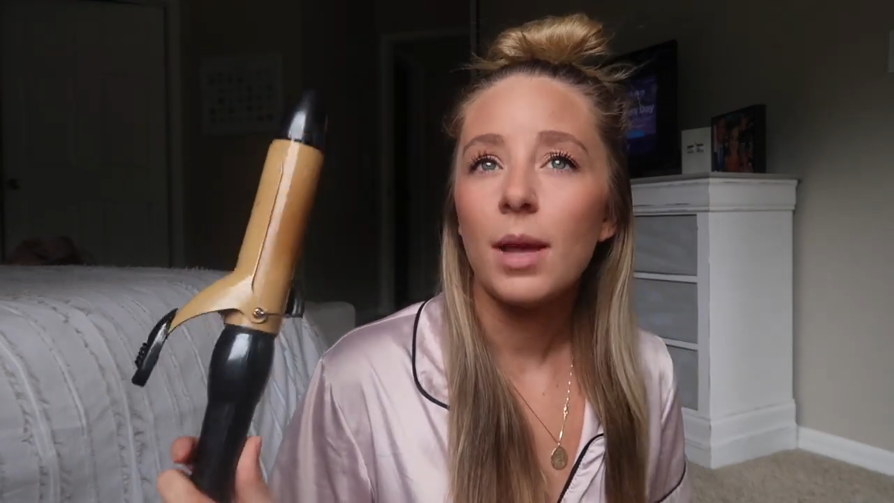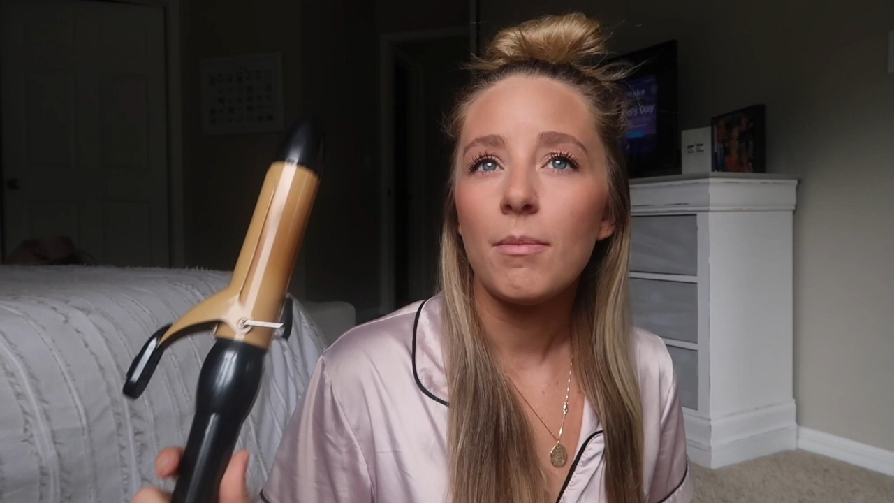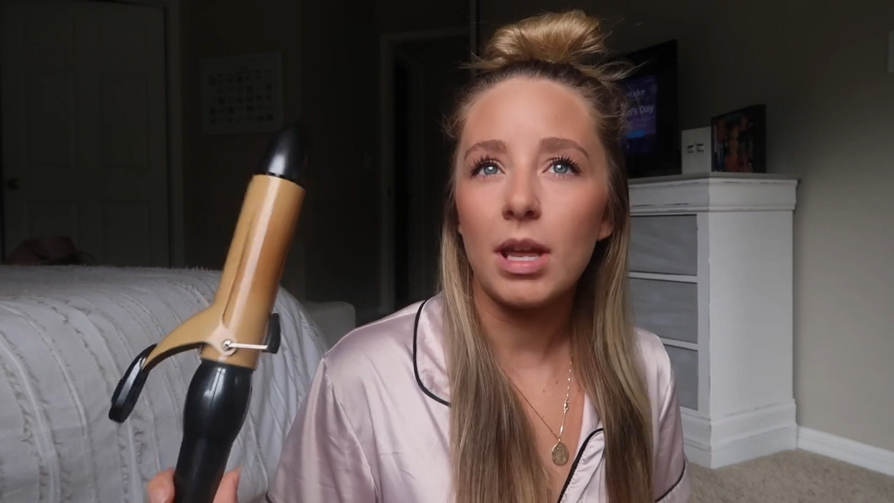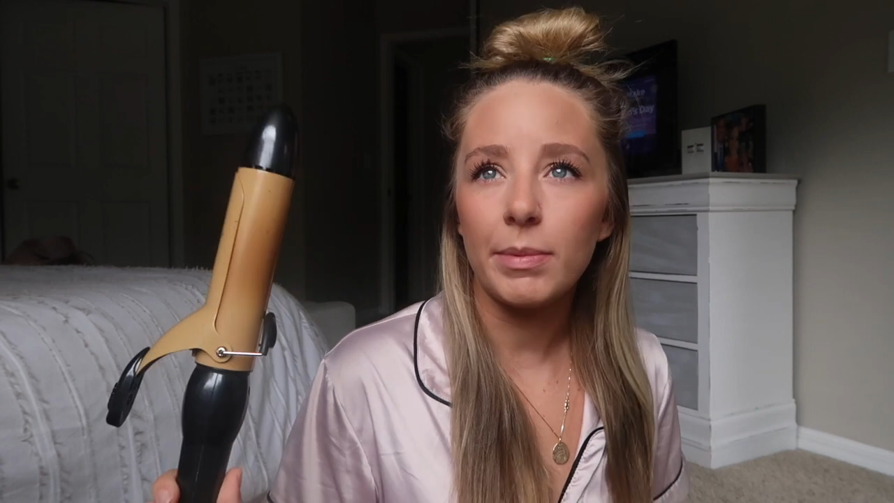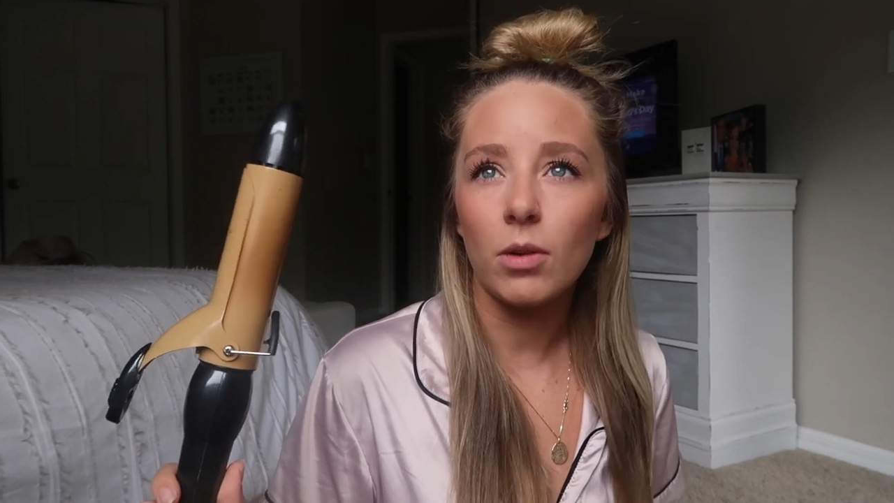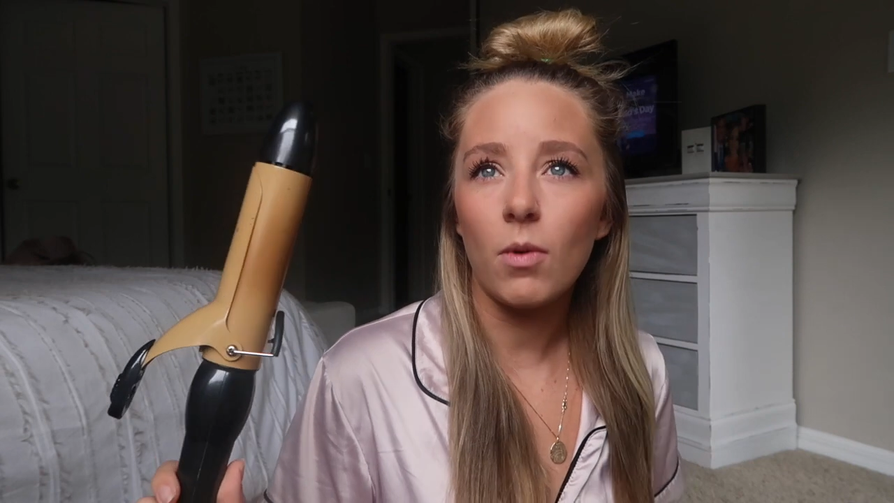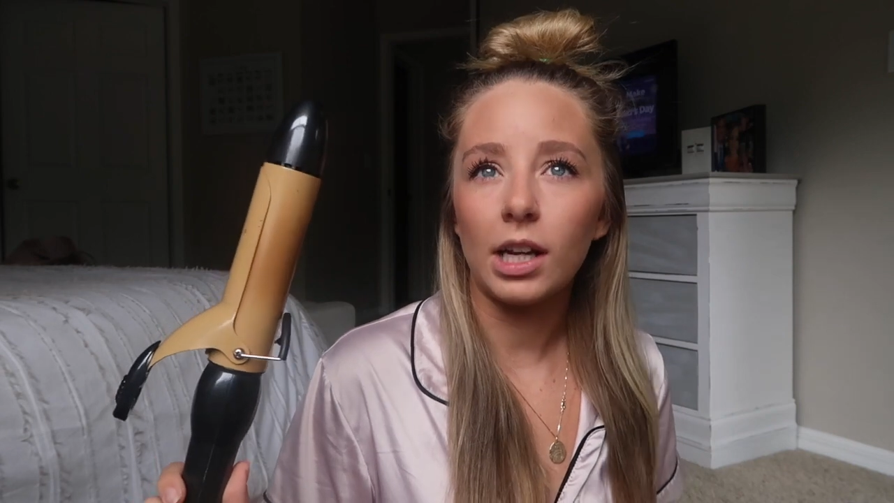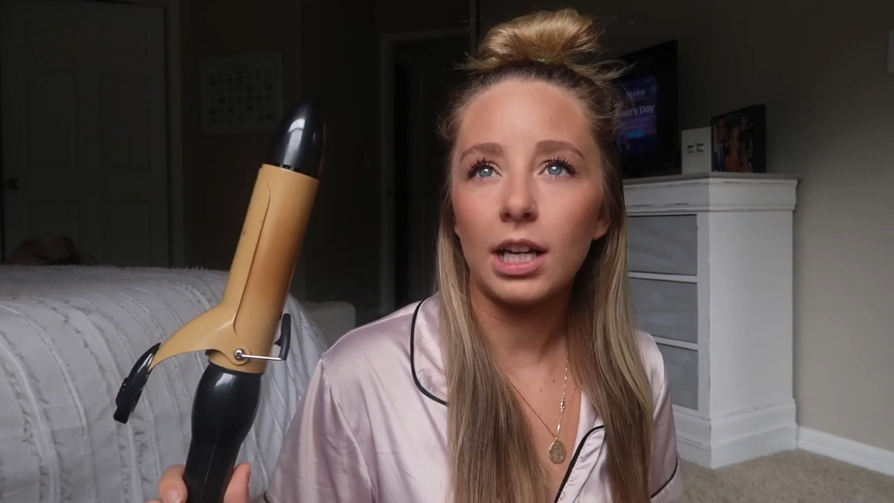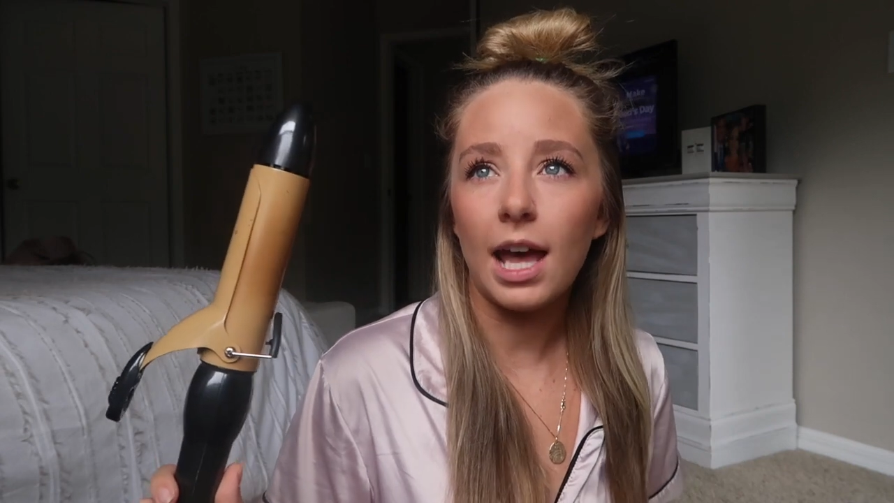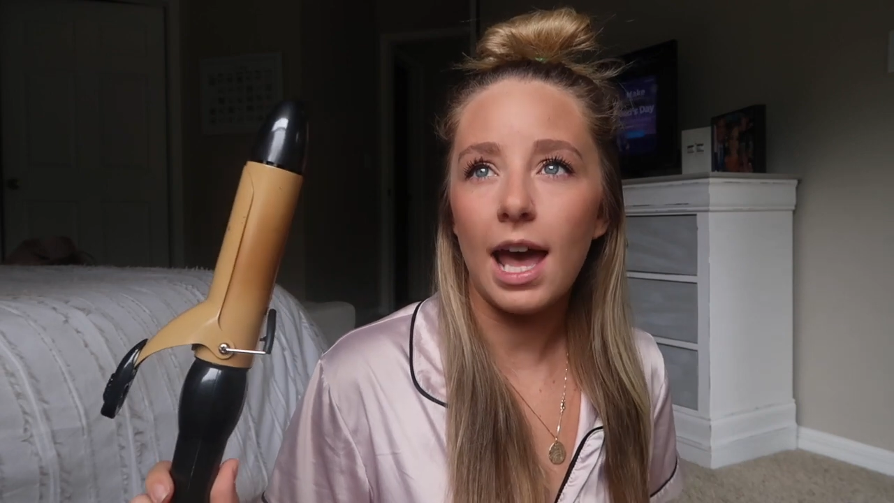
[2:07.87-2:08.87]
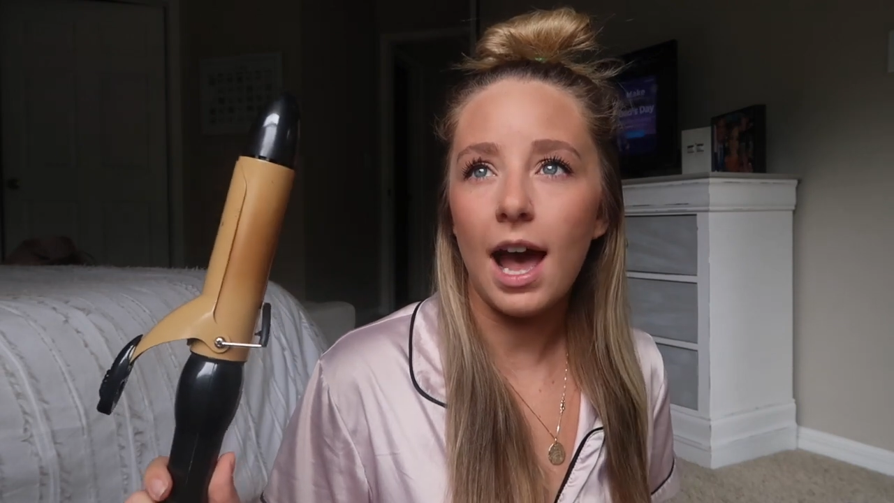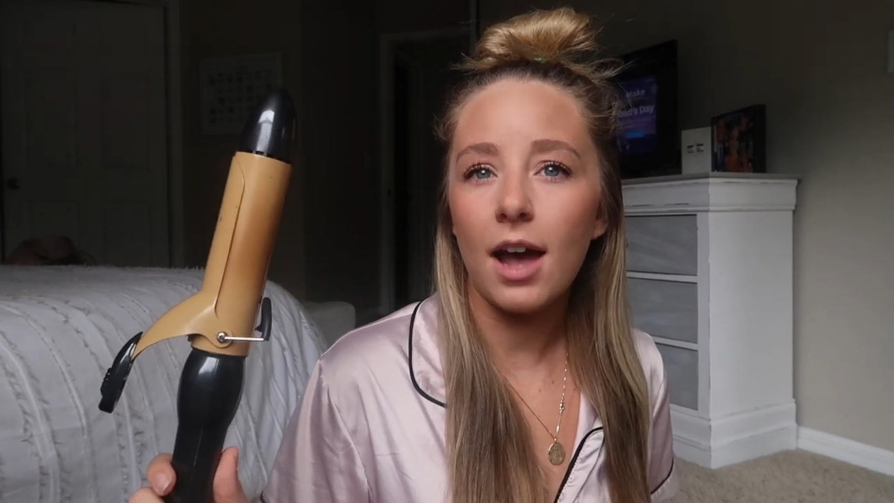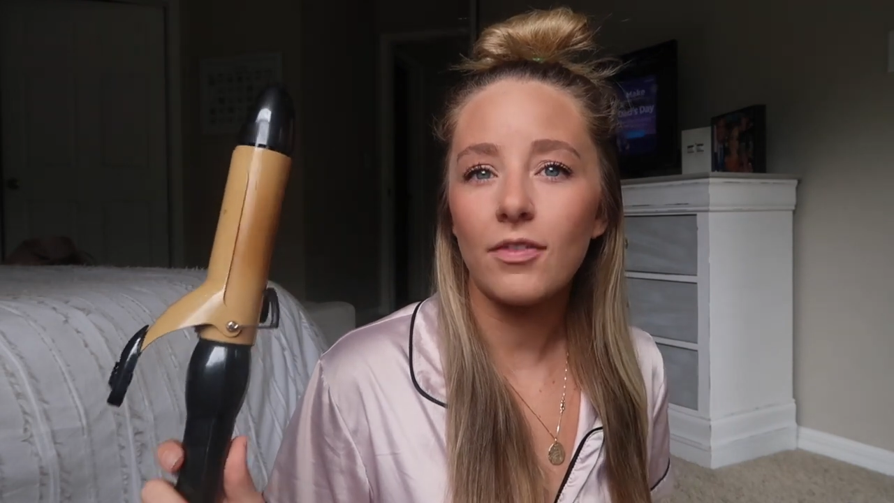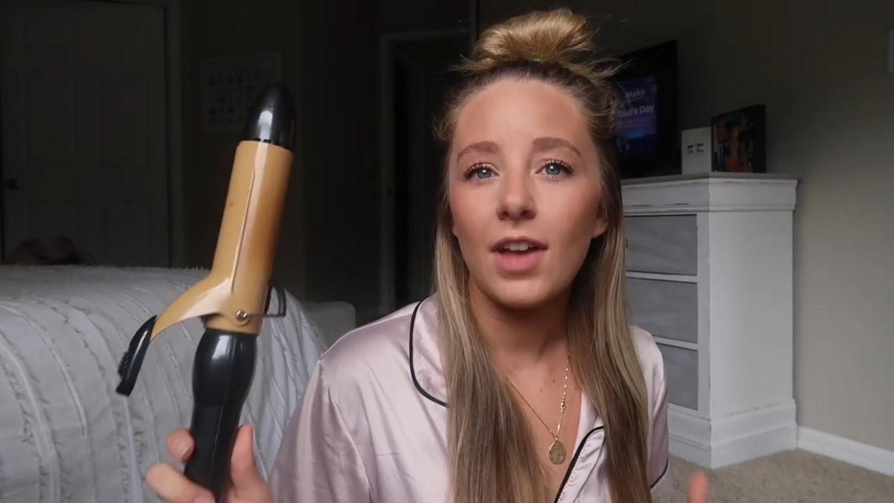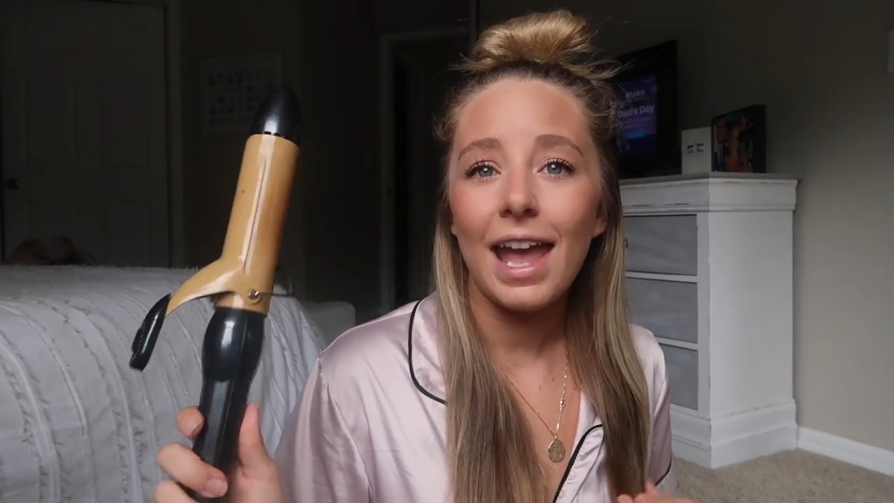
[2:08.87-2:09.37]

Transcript: maybe a 1.5,